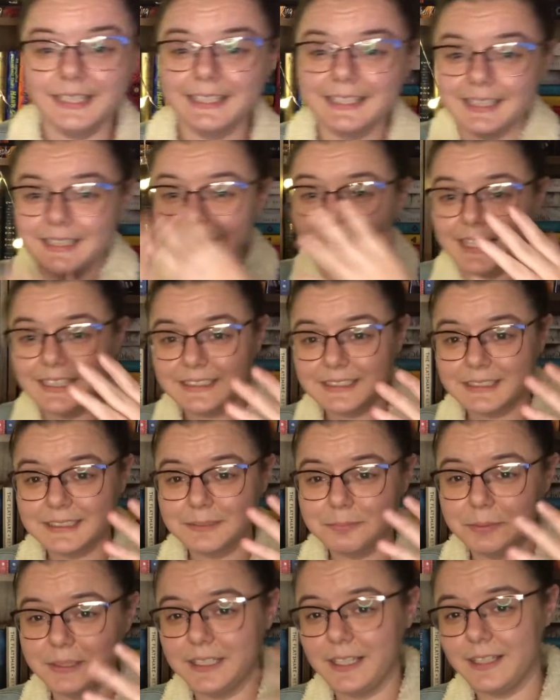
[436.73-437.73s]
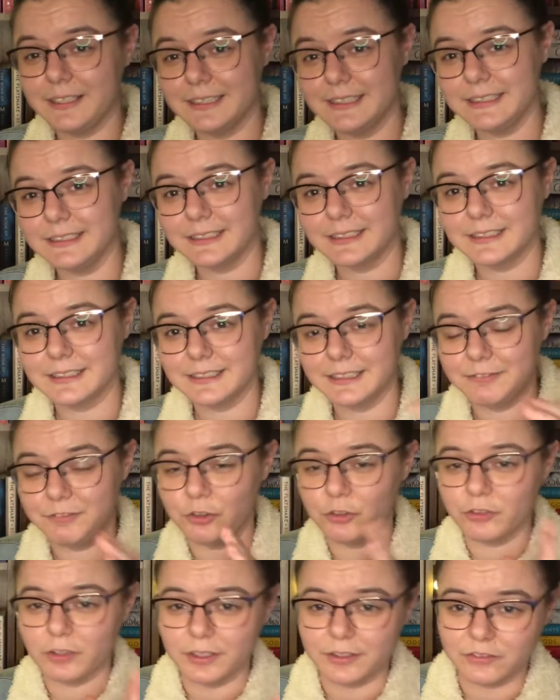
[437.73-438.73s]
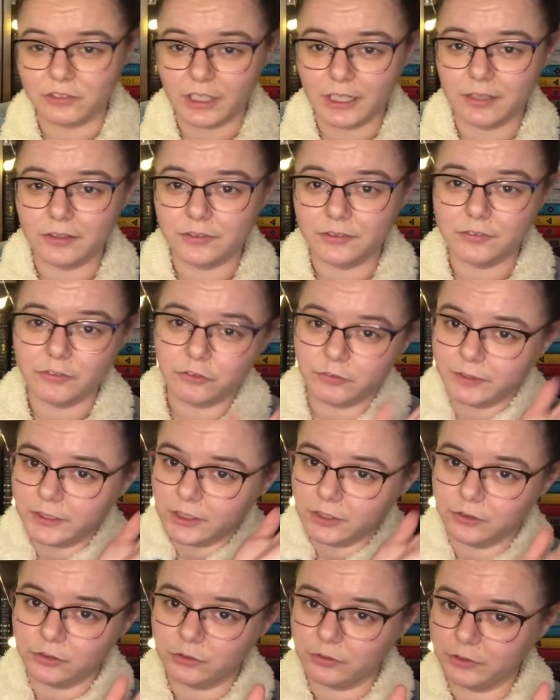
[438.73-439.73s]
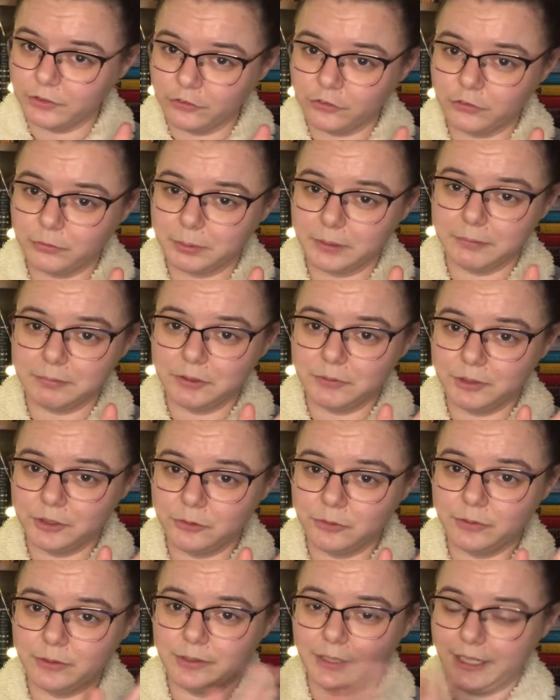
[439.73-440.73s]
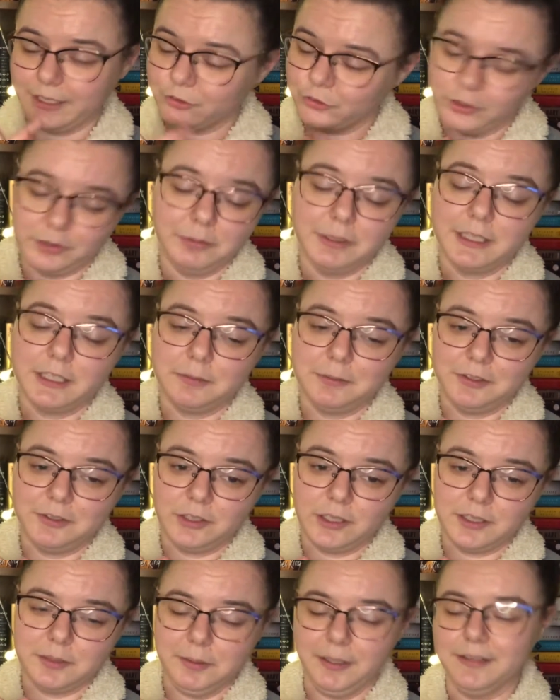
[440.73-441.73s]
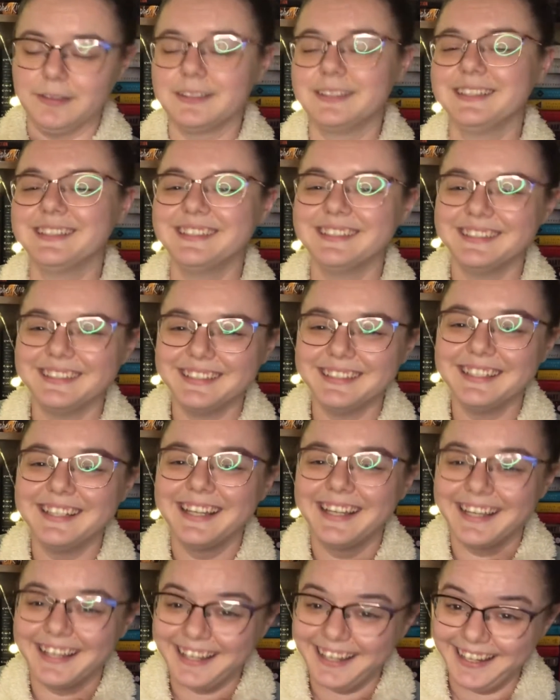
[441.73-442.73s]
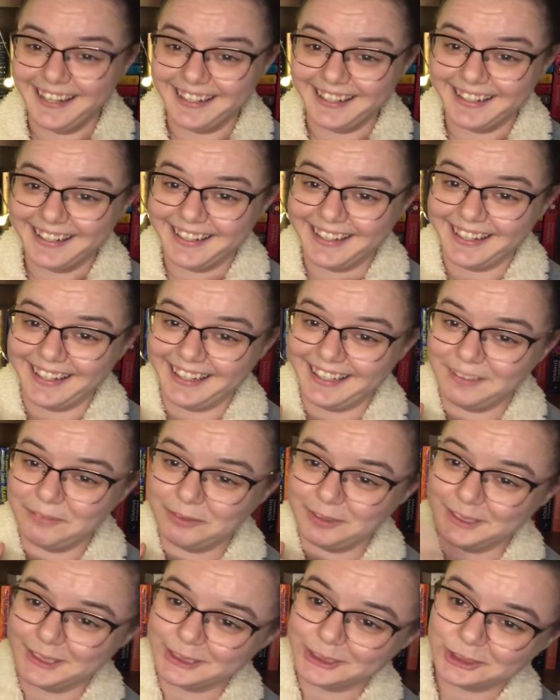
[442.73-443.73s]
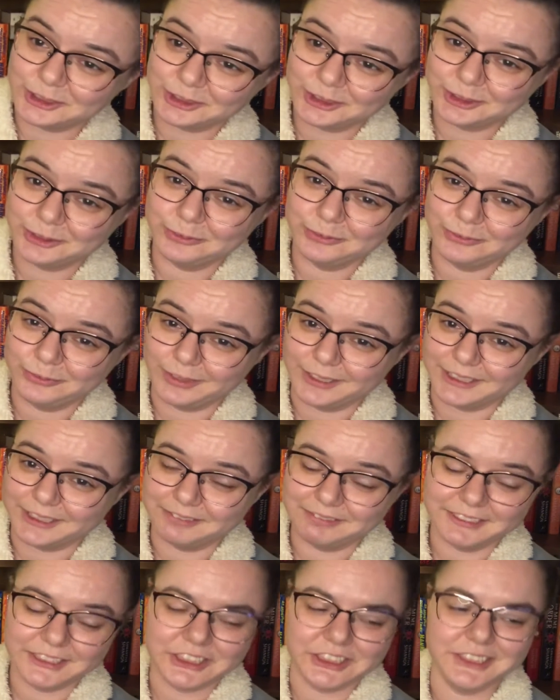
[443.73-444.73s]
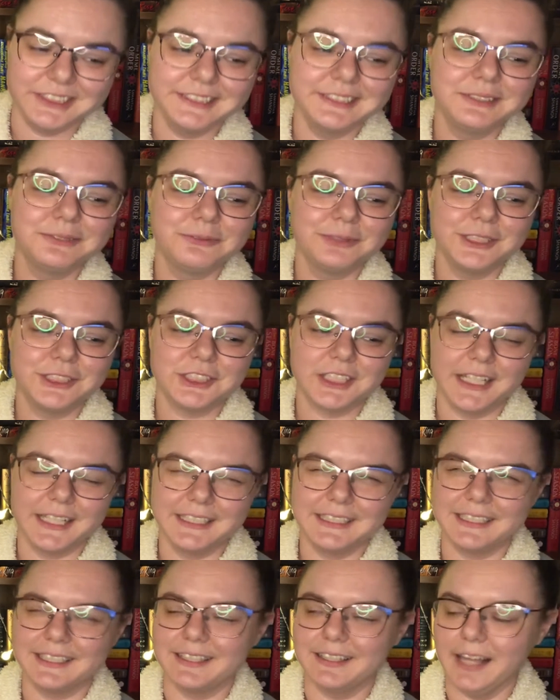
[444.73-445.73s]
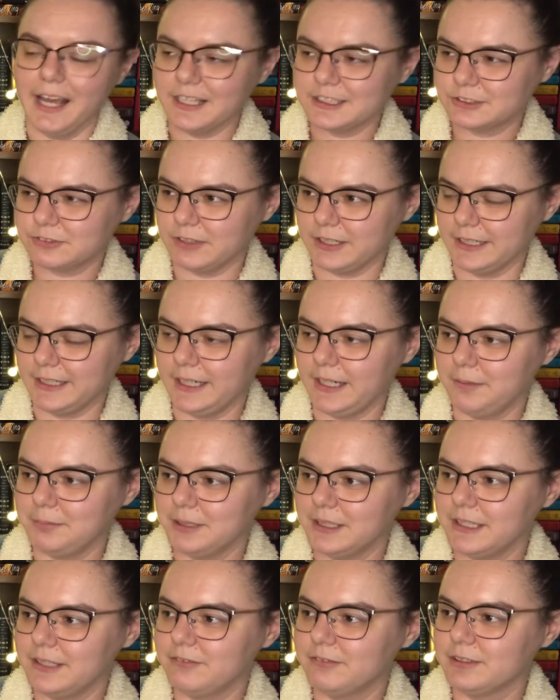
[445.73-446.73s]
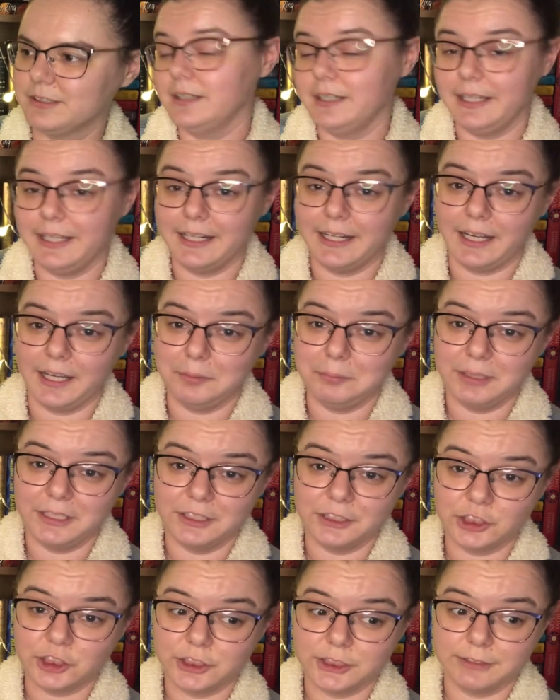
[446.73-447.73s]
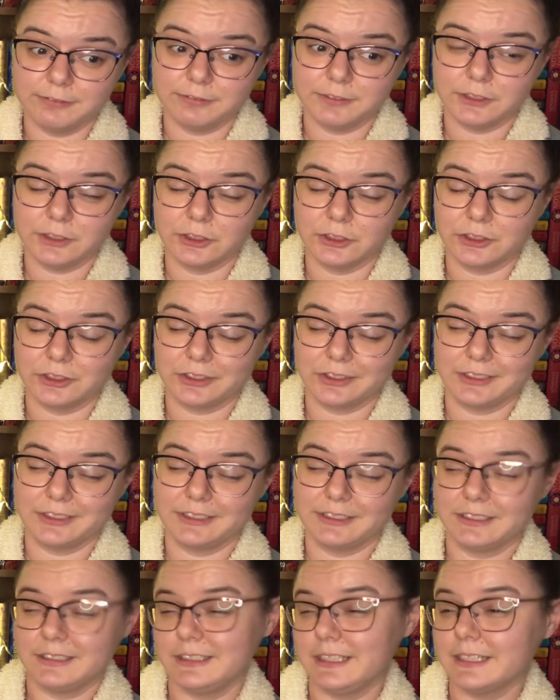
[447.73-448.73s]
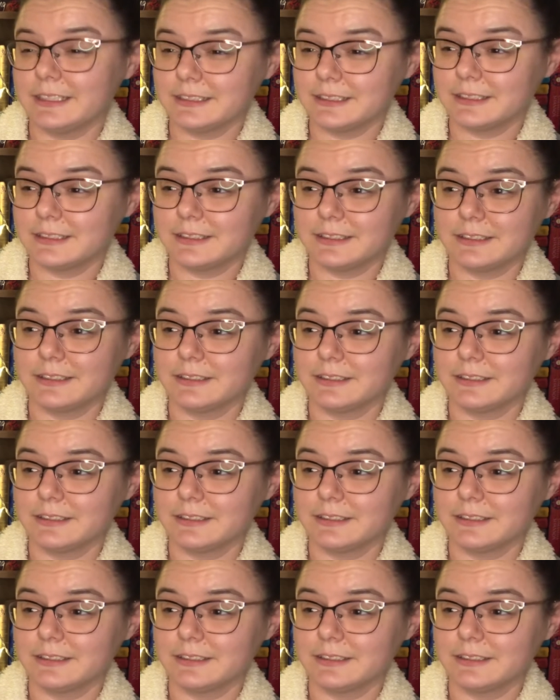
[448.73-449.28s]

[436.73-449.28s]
then last but not least, if you saw the title of this video, this is probably what you actually wanna hear me talk about. And I finished Wandavision, which ended last Friday, I believe. And I binged the first six